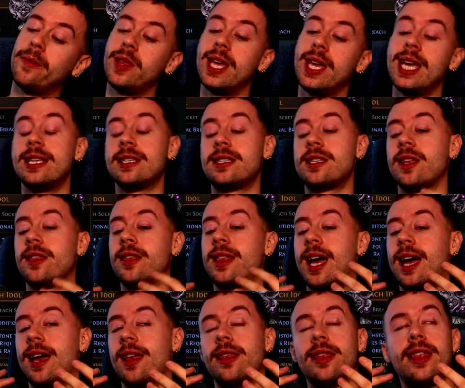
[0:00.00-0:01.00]
is
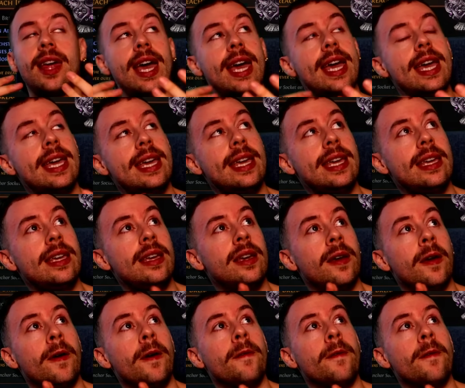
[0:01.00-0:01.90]
that they